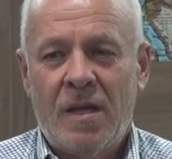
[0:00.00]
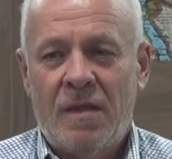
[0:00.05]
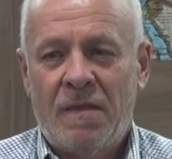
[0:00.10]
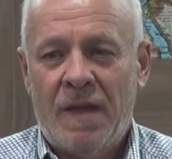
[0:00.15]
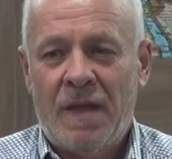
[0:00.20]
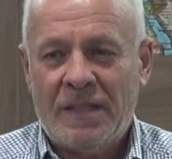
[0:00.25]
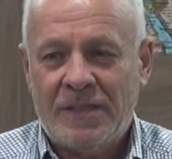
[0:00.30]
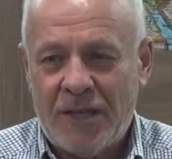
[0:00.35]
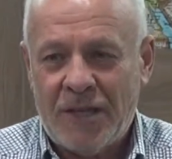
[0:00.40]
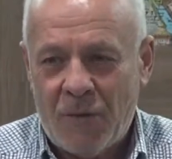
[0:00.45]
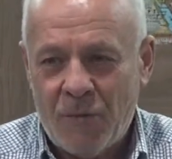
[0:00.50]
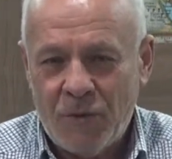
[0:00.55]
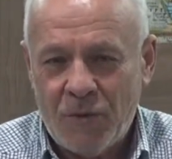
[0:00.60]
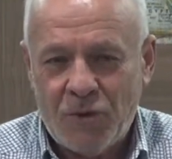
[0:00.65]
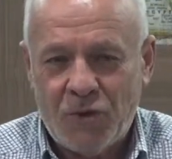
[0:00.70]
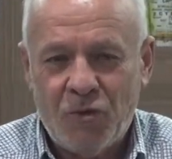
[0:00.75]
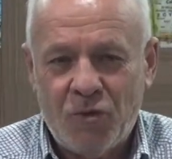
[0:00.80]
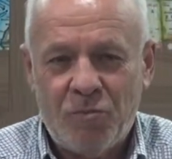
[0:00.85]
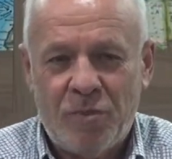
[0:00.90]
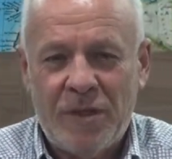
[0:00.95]
That's how we
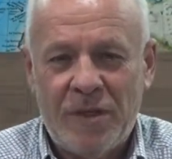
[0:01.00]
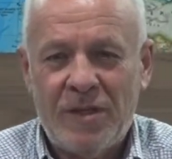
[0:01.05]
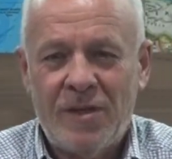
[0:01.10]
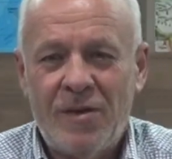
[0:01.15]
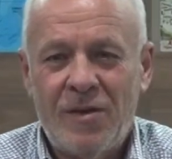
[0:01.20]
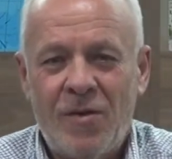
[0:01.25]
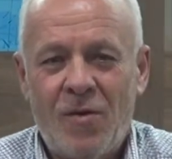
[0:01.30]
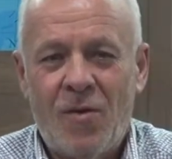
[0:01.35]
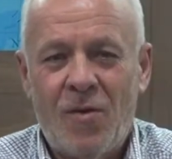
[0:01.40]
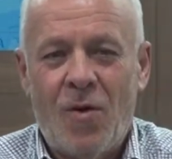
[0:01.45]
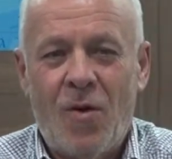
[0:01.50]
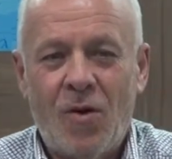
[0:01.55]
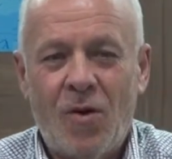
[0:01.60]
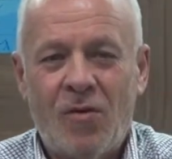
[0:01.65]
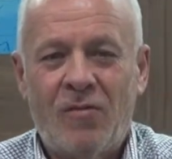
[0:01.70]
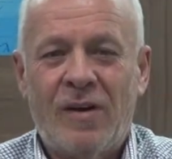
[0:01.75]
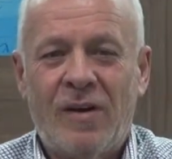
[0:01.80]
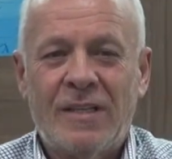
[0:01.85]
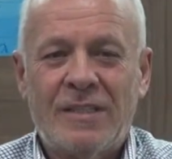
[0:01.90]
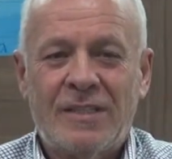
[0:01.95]
should be, all
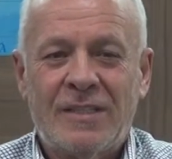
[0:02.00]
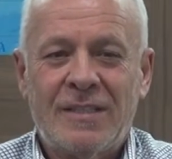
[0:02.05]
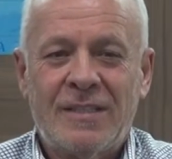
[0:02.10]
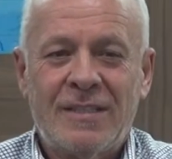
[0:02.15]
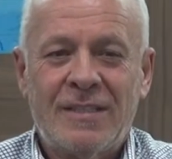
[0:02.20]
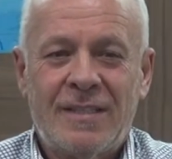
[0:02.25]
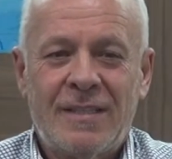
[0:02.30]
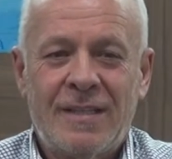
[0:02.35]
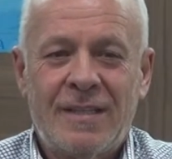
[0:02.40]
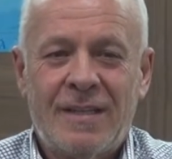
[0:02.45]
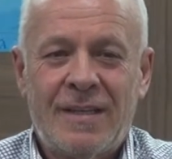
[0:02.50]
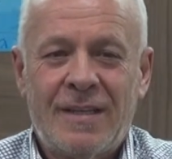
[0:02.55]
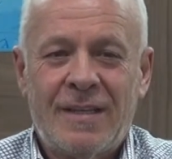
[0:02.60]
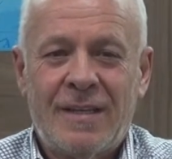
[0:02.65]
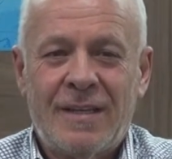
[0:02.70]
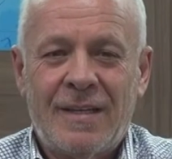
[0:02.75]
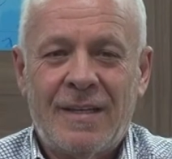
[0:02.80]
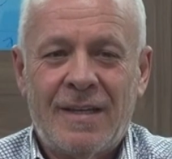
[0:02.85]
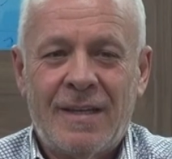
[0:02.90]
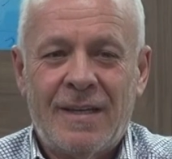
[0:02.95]
of us,
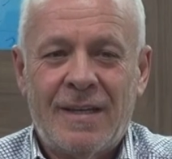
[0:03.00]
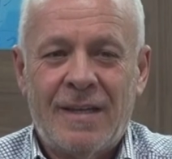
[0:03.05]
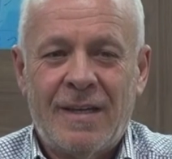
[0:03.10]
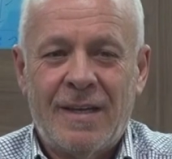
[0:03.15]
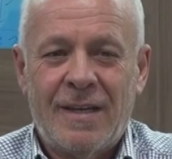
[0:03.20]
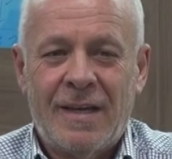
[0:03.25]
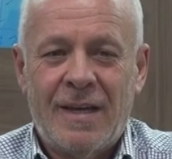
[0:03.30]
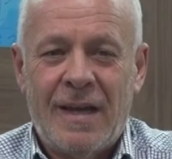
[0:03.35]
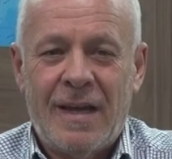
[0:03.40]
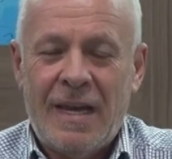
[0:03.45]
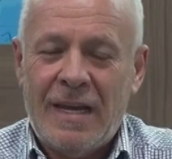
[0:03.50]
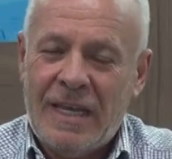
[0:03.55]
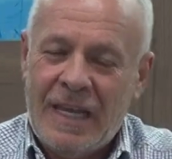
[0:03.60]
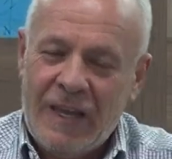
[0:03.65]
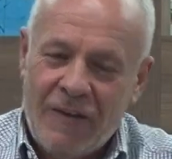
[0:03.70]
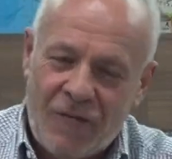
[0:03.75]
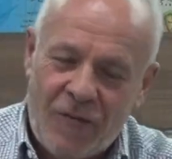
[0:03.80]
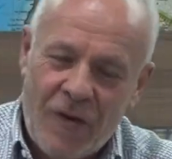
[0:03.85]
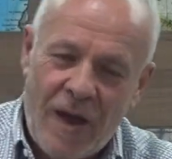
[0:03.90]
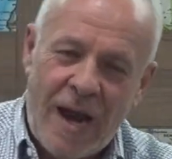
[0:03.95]
and
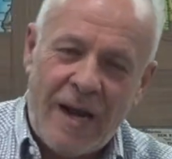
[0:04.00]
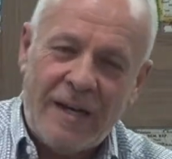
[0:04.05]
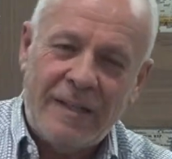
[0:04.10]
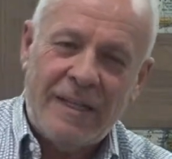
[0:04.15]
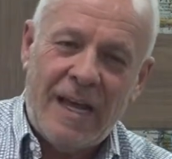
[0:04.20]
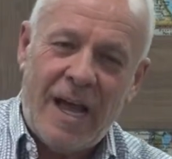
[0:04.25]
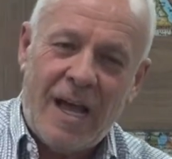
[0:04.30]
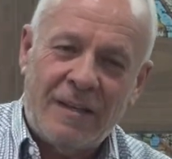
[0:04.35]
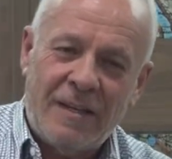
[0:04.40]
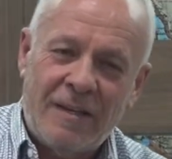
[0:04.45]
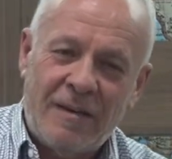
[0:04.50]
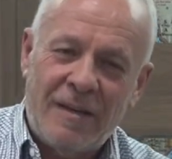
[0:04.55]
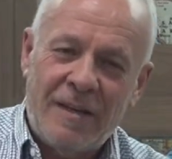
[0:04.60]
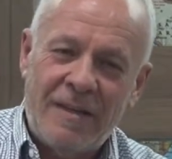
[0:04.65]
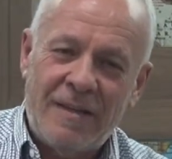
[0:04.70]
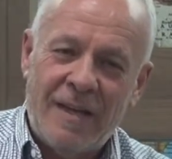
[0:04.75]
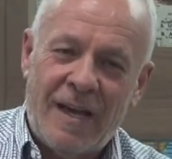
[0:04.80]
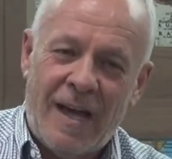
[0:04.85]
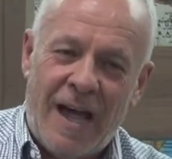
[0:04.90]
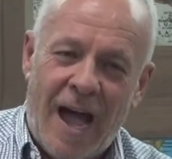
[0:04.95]
he found there the,
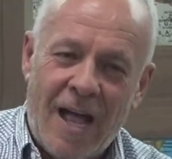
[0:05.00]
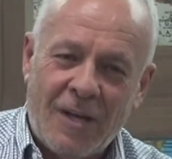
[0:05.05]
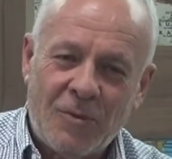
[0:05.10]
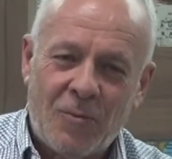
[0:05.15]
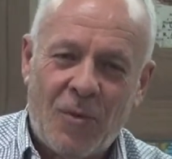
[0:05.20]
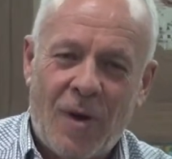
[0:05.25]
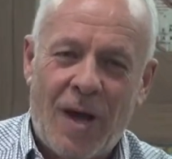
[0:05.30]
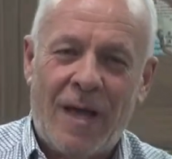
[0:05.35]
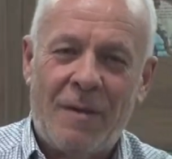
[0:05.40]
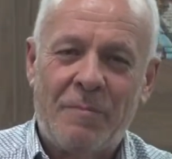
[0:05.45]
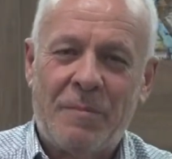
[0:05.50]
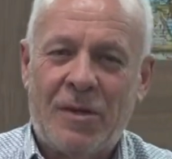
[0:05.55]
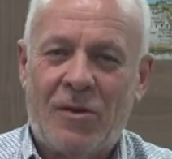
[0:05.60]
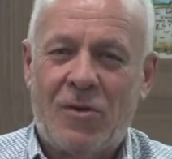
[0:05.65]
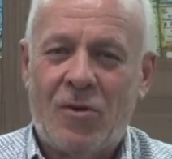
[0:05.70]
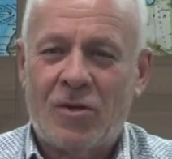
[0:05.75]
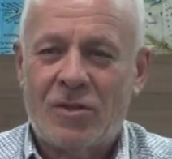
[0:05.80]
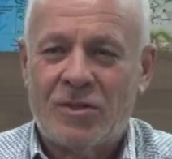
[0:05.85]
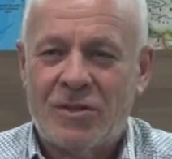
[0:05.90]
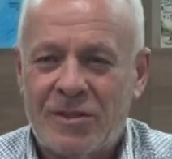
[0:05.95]
the hard way
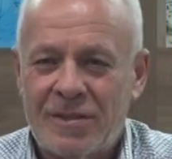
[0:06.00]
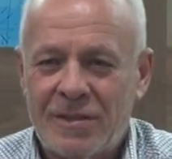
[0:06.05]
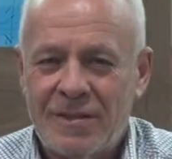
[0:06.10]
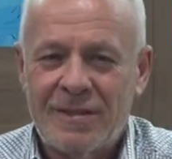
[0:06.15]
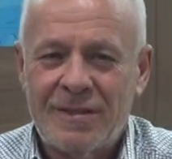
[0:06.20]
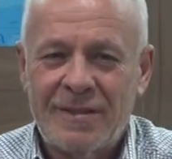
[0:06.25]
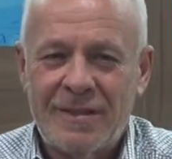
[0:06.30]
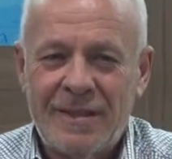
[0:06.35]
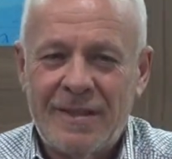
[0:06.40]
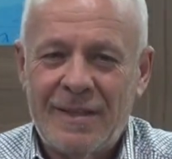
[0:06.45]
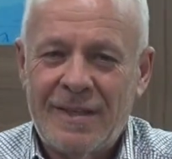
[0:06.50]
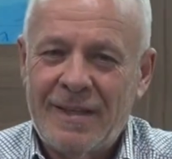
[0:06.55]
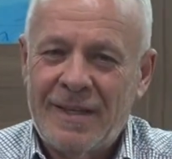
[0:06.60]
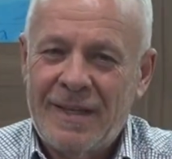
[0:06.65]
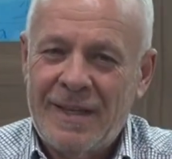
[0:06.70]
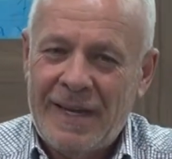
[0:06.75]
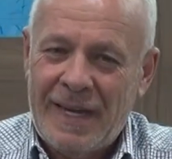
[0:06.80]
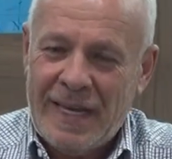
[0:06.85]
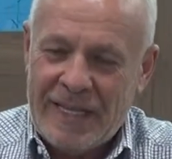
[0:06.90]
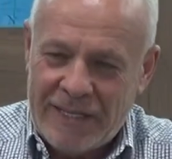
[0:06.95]
because
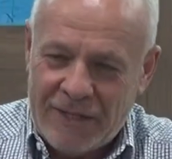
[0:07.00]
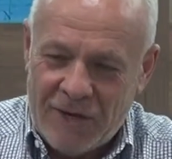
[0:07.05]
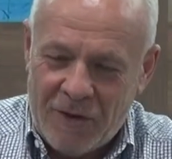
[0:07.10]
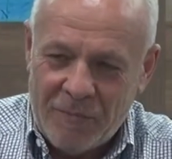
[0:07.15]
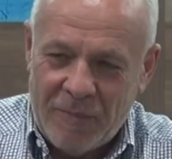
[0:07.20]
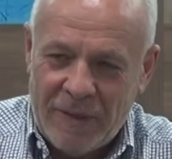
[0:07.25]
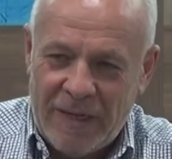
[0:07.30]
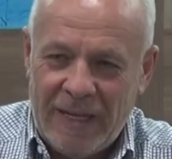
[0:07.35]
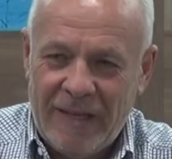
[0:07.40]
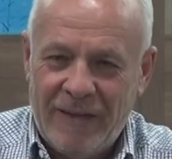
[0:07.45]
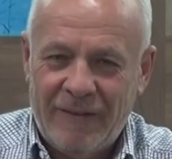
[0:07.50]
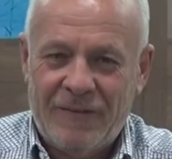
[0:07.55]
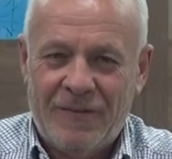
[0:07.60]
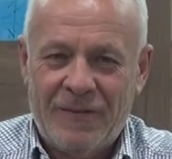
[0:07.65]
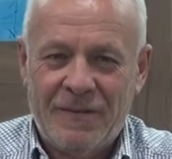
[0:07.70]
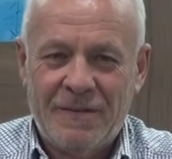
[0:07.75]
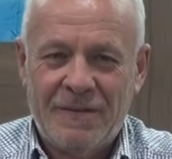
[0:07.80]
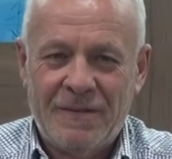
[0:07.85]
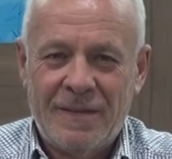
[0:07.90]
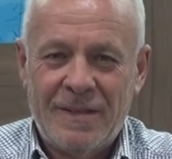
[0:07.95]
he did not believe.
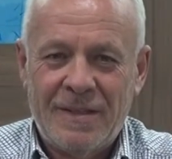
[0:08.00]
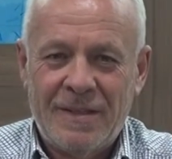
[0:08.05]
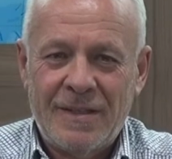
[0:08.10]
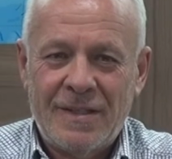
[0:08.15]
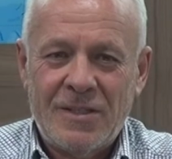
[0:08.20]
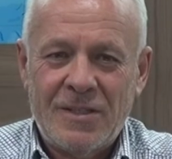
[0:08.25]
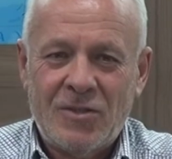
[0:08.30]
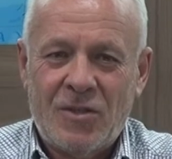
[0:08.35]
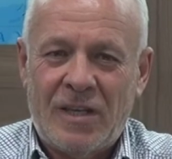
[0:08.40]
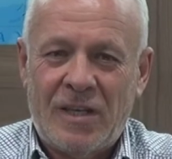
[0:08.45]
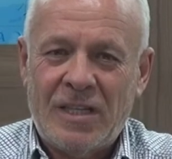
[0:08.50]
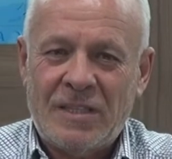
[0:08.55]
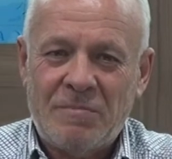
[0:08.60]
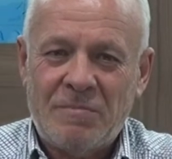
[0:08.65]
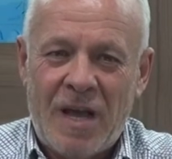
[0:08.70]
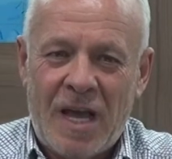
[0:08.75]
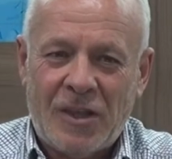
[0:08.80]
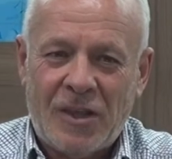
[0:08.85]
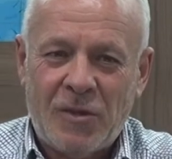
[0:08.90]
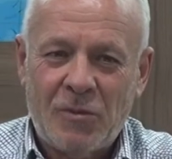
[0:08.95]
So his
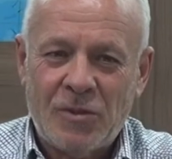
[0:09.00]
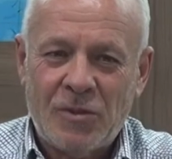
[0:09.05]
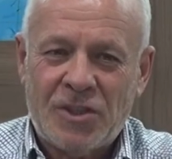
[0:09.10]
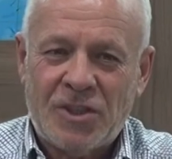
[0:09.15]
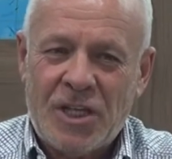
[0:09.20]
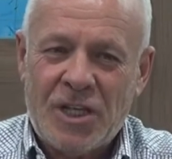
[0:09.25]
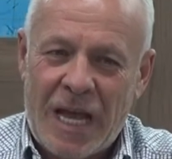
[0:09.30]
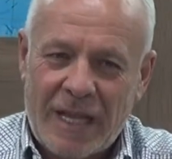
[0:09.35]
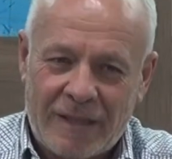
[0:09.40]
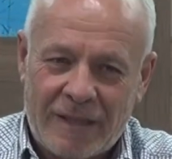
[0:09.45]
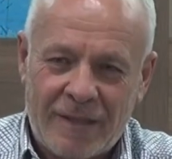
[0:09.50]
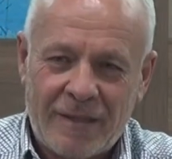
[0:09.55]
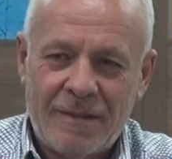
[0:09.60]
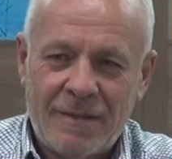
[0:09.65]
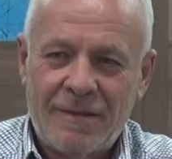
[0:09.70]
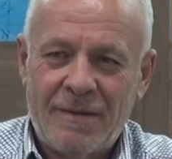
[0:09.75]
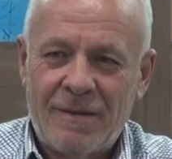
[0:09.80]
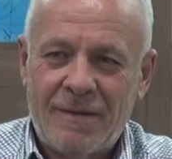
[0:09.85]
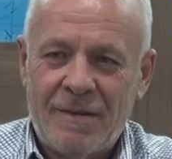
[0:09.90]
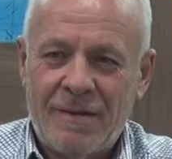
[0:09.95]
mouth was shut
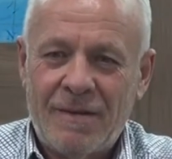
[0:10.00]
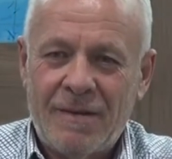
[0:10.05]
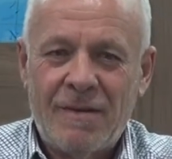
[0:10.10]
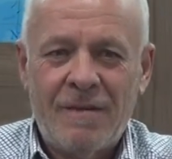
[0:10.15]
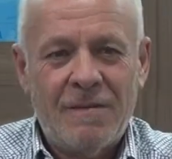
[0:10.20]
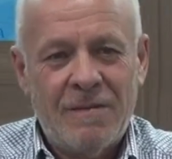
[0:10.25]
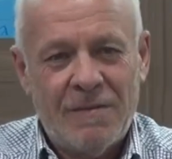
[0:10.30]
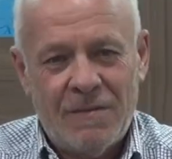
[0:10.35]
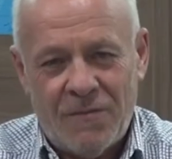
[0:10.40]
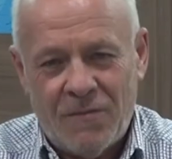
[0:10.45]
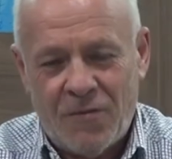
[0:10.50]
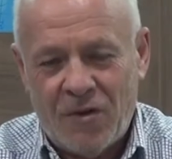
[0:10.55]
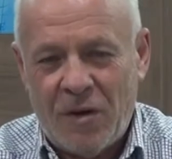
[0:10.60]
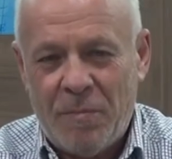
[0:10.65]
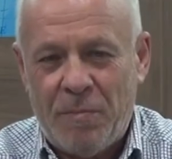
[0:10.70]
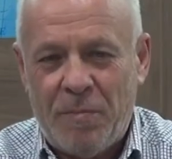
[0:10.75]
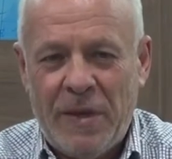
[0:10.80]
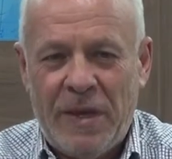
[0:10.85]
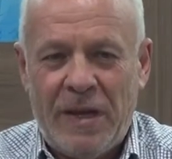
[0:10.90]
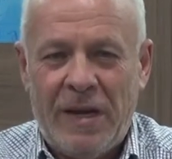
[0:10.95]
for a
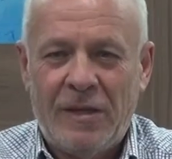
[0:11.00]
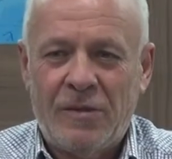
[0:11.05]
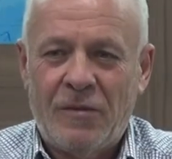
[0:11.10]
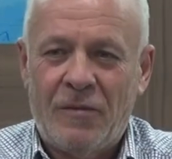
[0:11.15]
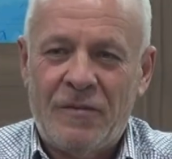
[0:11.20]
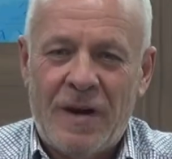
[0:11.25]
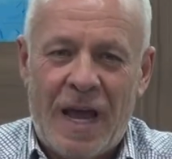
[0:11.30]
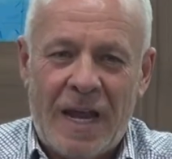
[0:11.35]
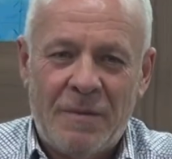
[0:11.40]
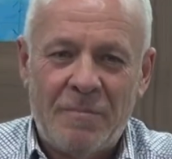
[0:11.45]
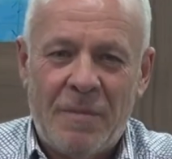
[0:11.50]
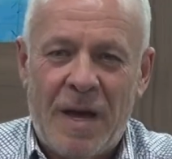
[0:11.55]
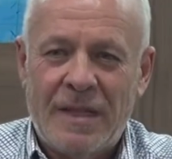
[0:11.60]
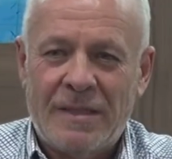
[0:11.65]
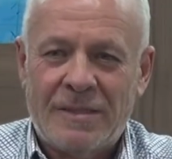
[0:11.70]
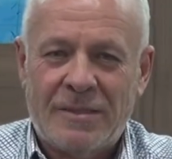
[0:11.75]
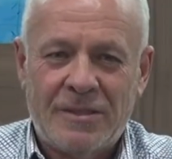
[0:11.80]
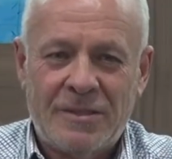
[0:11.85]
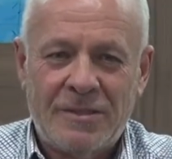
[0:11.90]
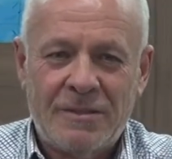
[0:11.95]
period of nine
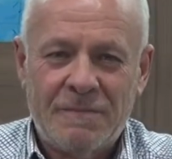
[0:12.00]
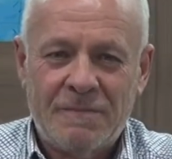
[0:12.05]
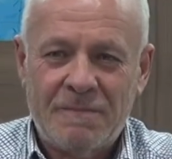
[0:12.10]
months.